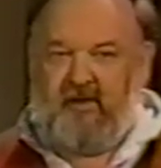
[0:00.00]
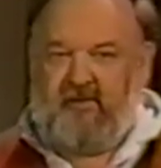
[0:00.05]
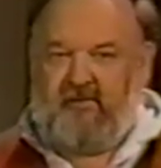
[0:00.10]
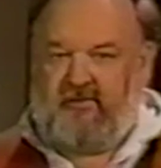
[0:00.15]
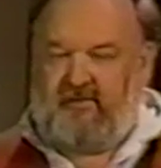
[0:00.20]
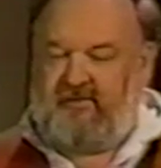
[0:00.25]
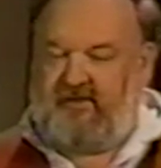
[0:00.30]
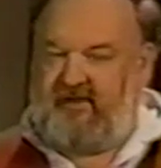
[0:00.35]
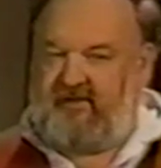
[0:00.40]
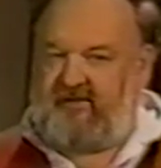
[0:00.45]

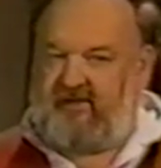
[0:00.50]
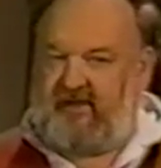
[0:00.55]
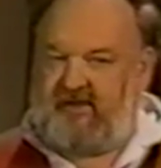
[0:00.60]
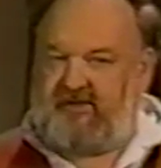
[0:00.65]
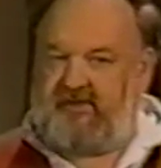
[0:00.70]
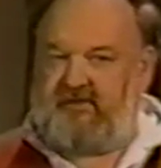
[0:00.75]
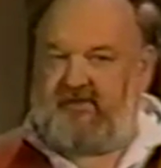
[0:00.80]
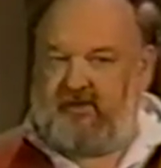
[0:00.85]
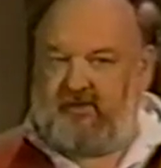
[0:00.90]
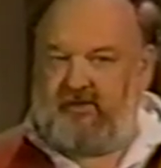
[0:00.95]
So these
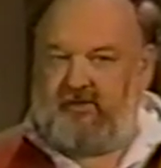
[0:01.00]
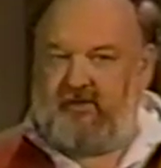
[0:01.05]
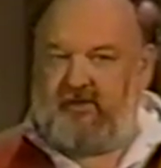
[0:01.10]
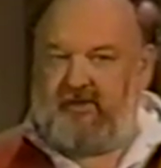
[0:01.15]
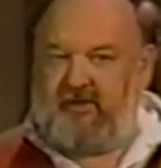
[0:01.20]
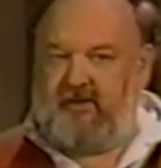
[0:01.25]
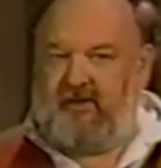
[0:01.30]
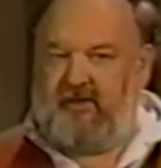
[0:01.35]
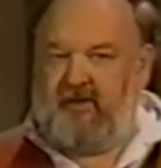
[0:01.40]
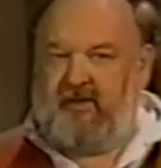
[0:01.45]
sections are
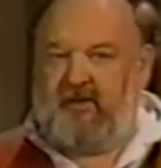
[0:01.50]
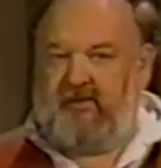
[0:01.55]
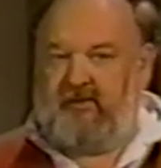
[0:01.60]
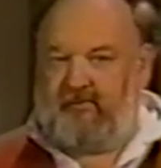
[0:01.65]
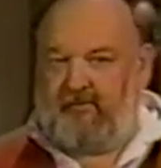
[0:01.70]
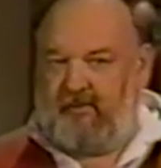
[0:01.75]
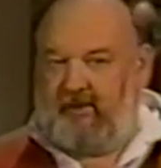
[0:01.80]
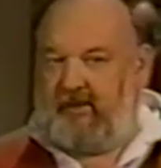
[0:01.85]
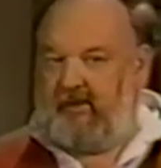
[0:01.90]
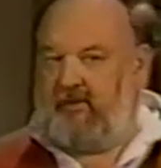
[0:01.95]
good. They're
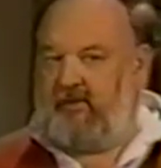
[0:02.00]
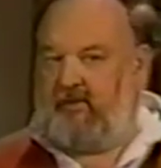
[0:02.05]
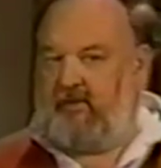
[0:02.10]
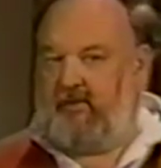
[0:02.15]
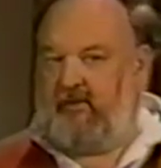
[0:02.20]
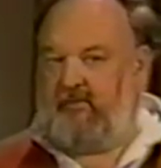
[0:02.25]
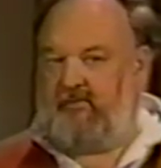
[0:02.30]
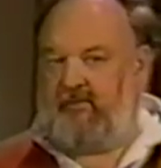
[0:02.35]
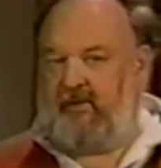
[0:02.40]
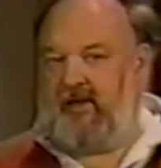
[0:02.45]
really good
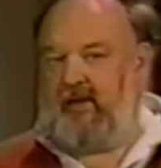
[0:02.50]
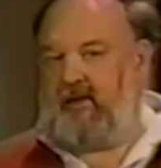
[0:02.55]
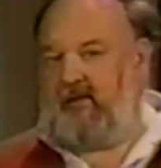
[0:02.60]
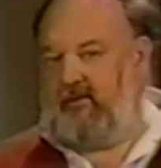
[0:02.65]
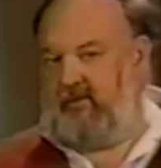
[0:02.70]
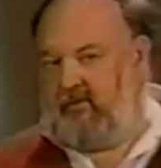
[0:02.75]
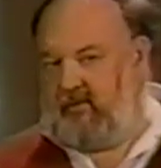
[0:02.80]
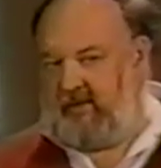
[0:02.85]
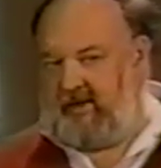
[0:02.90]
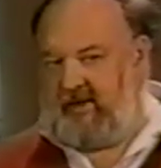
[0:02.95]
low
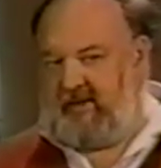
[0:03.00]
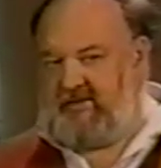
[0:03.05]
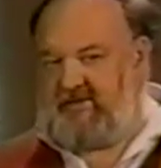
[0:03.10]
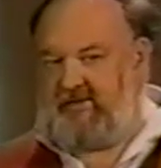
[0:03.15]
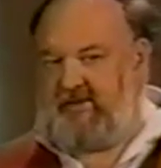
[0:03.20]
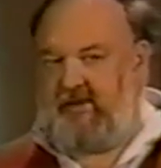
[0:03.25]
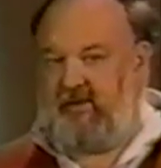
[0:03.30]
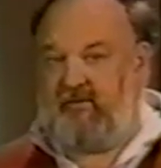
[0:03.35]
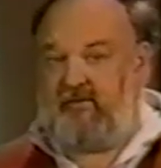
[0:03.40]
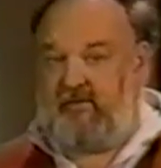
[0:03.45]
drag, good high
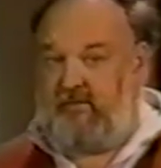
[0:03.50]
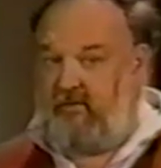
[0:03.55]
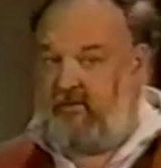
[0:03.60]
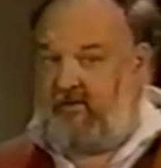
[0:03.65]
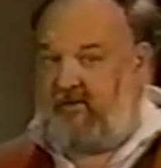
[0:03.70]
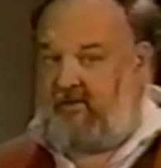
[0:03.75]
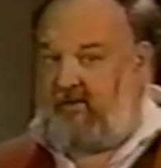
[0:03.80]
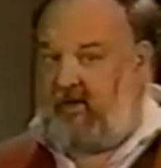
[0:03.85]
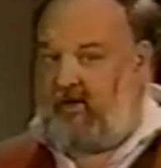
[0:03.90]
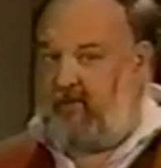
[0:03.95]
CLs, good
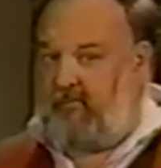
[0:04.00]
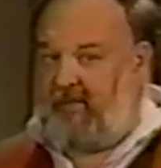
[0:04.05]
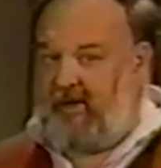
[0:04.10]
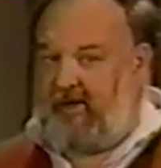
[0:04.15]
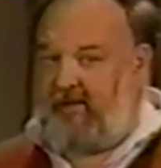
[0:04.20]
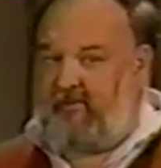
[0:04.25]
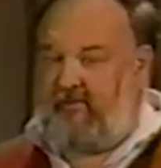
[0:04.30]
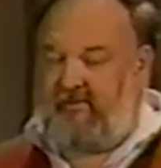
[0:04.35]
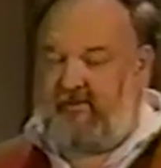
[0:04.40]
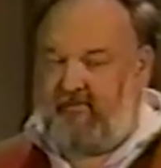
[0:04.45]
stall
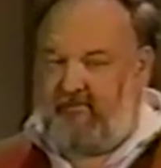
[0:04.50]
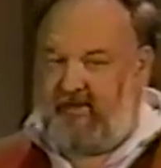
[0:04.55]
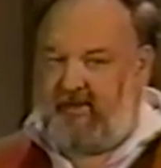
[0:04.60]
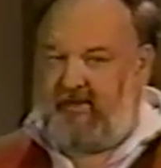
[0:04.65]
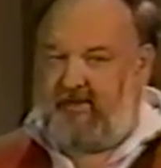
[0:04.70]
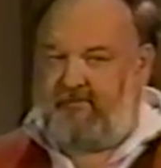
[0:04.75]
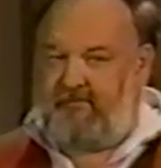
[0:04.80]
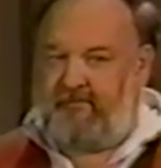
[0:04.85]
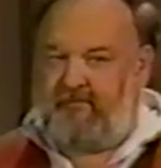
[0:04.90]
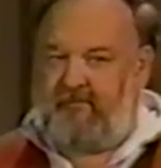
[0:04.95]
patterns in
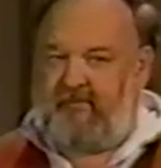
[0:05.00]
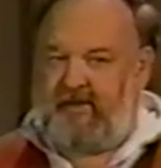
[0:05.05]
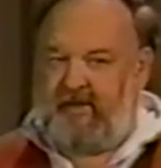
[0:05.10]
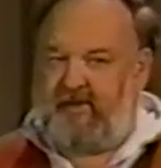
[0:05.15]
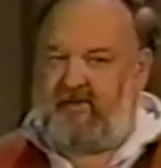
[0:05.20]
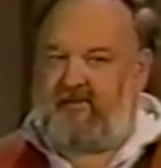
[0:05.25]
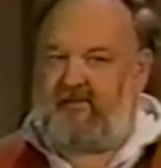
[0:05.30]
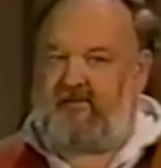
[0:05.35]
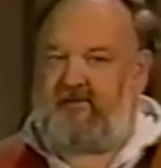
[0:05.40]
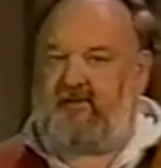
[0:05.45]
many
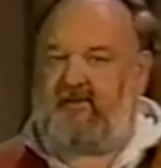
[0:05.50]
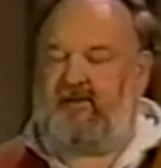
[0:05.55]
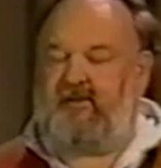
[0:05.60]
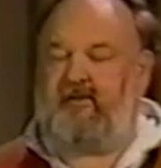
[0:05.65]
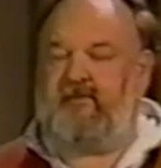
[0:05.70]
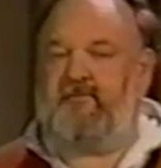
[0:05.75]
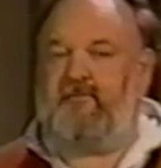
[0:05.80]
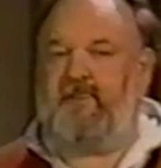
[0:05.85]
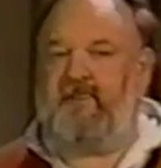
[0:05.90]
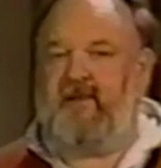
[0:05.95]
cases in
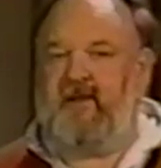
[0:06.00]
here,